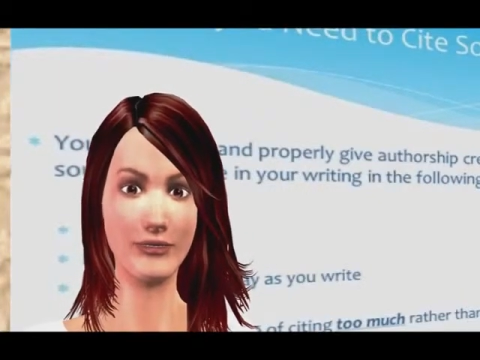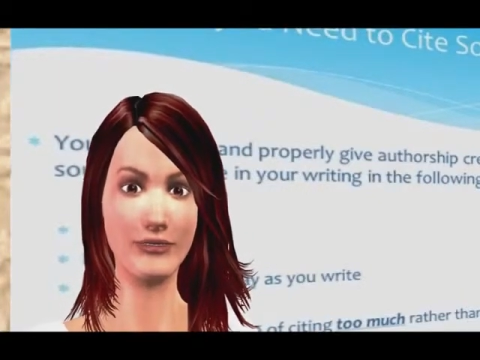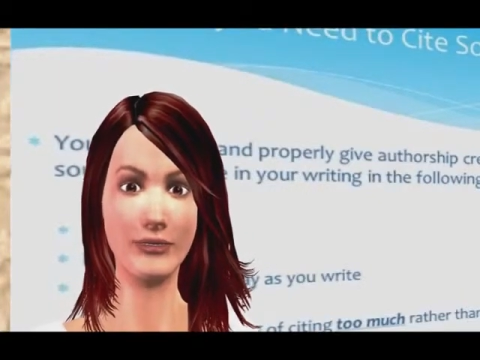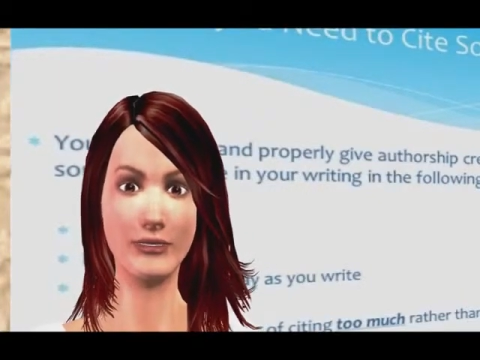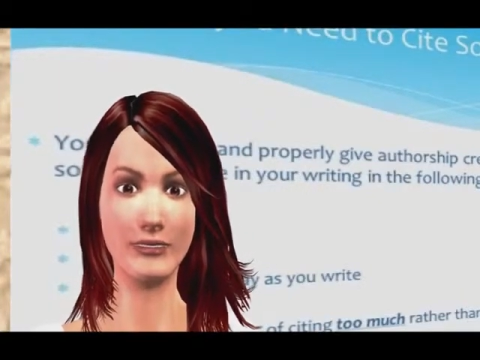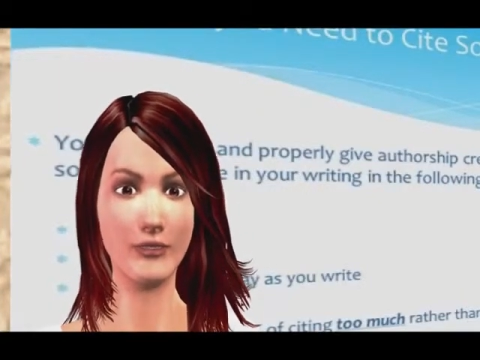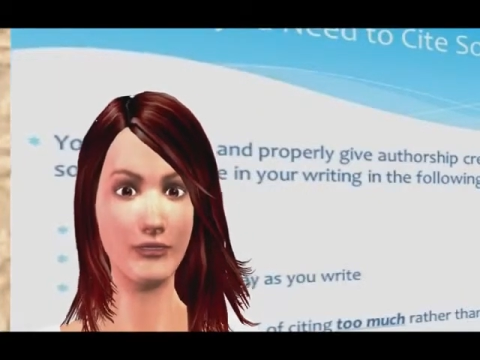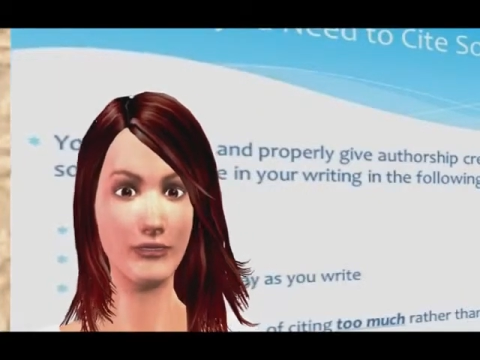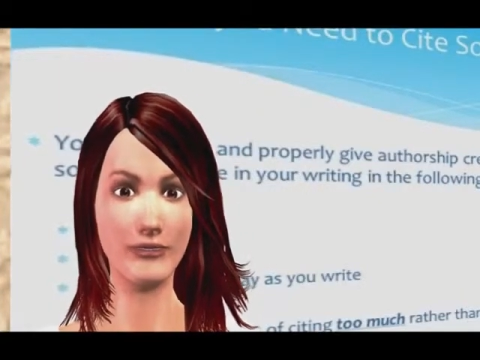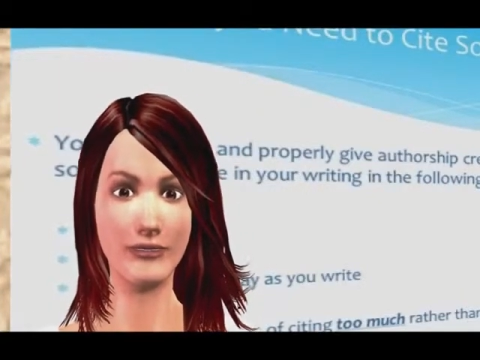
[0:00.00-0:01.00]
And the most
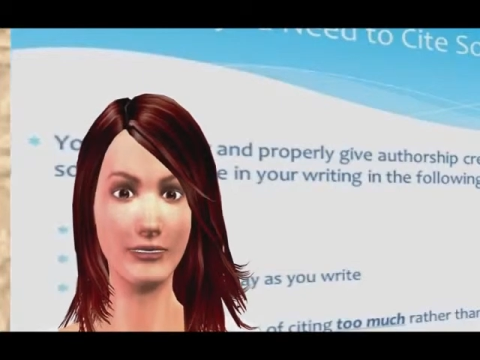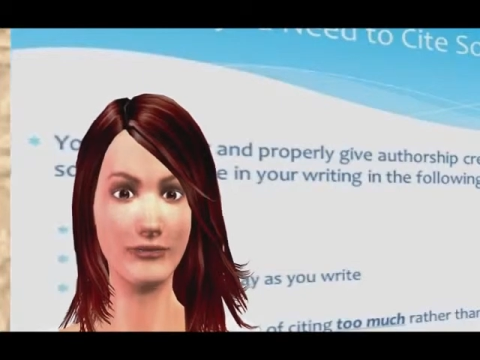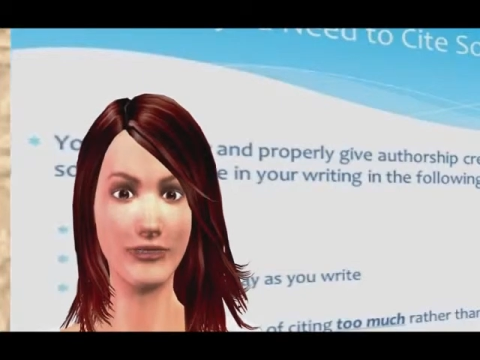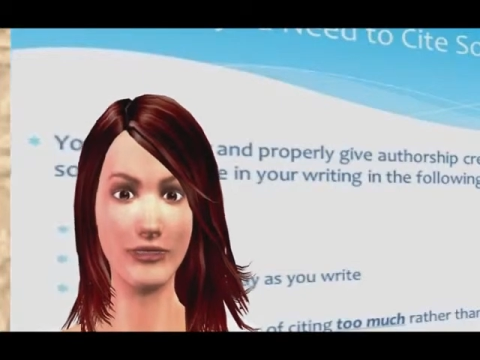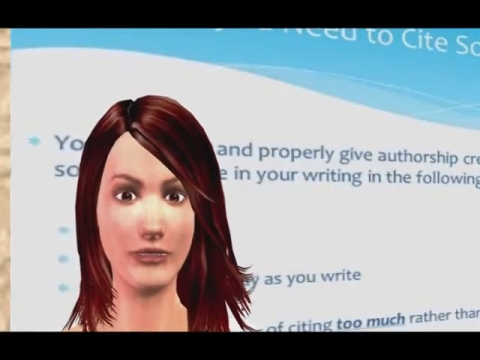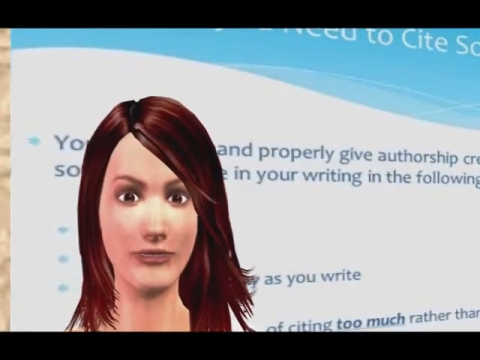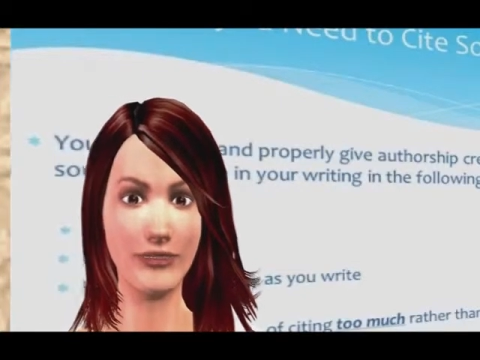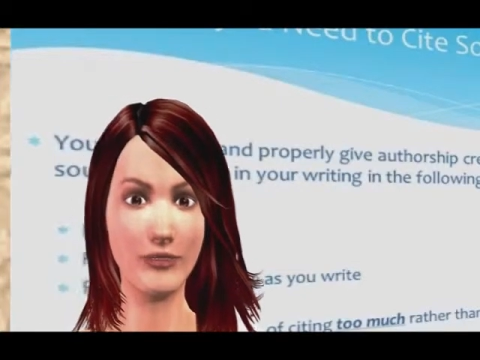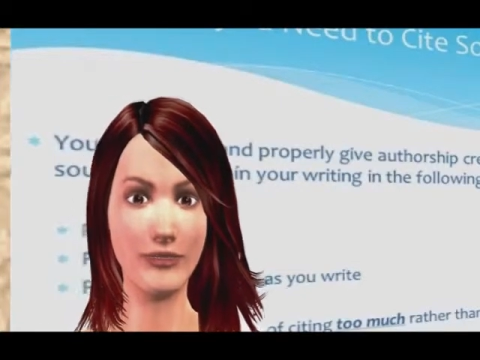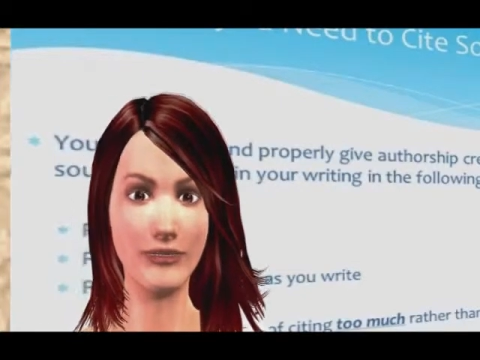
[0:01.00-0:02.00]
important tip I
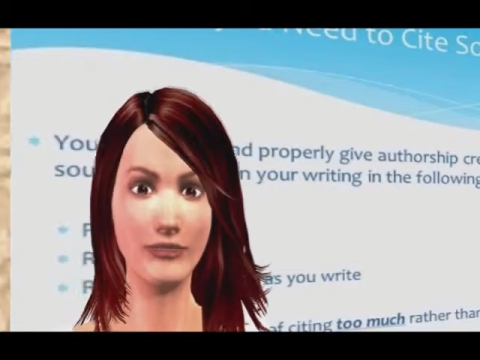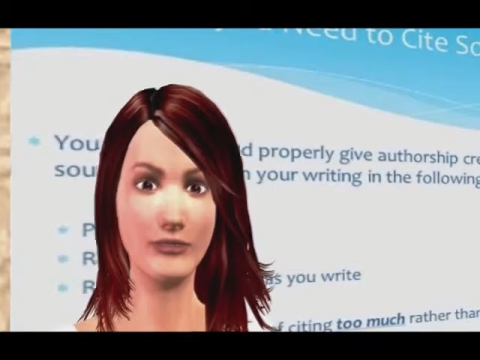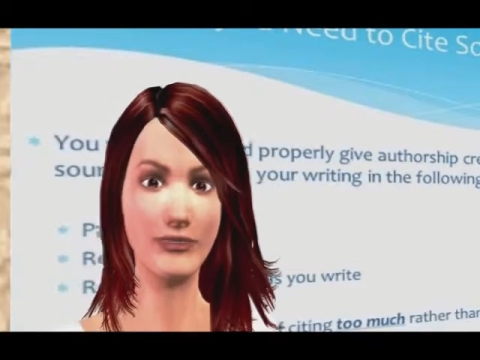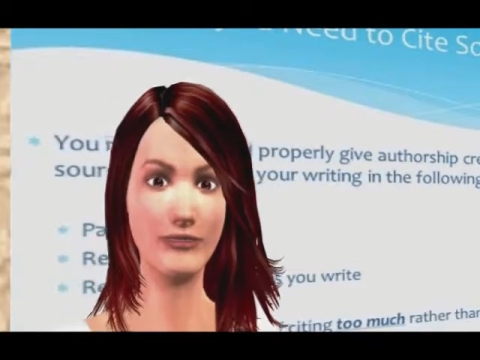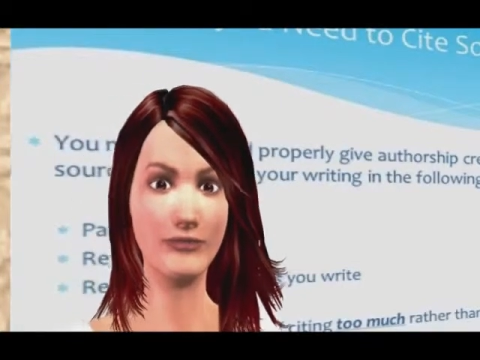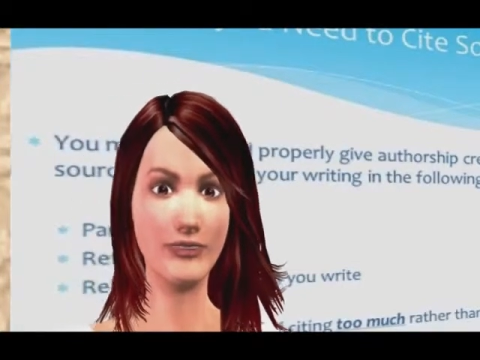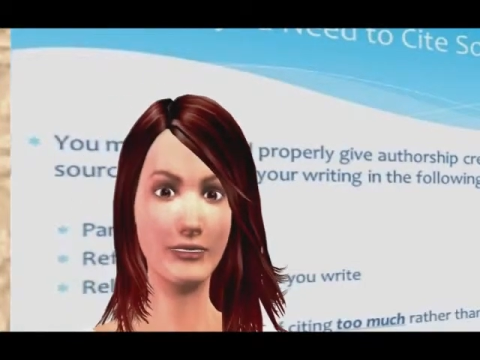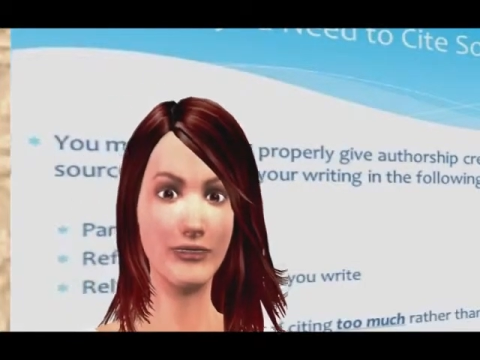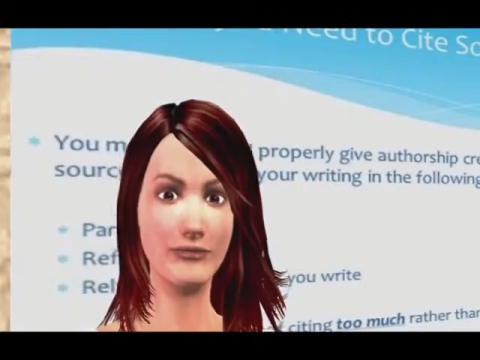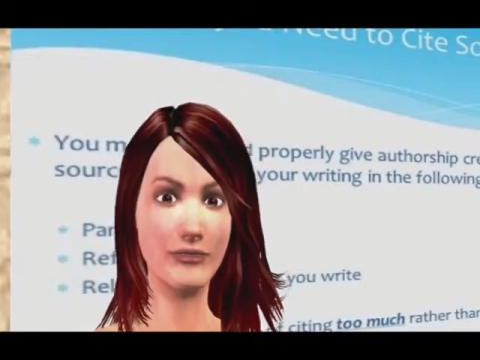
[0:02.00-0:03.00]
can give you for
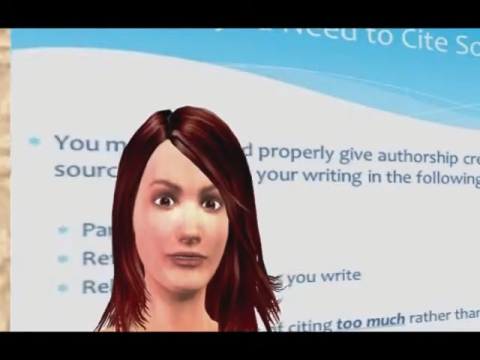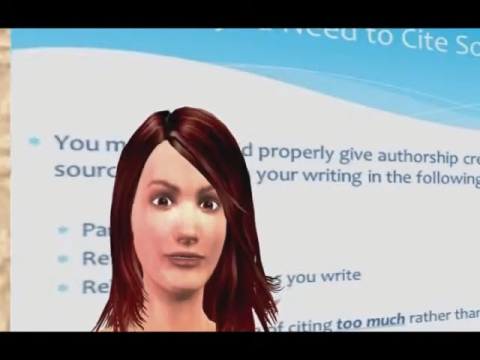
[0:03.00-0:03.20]
citation is